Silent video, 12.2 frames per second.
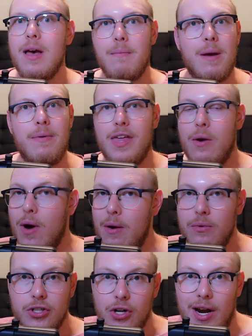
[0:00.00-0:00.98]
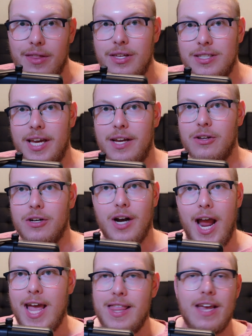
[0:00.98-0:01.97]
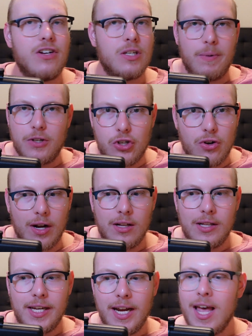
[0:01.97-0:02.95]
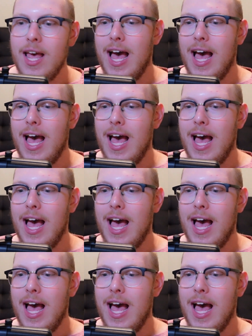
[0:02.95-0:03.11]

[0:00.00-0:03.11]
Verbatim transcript: Maybe they went with Jonathan Taylor and they just been struggling.